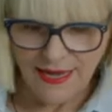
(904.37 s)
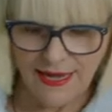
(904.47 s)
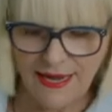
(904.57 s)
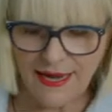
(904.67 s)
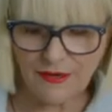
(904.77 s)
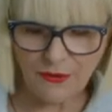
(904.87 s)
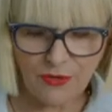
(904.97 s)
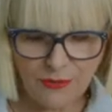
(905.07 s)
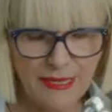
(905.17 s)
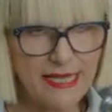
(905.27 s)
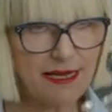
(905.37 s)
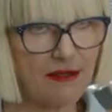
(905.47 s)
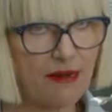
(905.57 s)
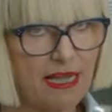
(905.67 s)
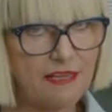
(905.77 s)
And we will make
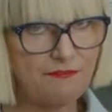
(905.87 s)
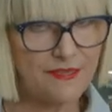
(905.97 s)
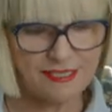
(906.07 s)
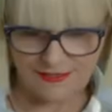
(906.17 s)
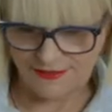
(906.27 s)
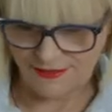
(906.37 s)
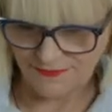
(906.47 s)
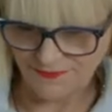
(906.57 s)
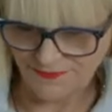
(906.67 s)
our life easier.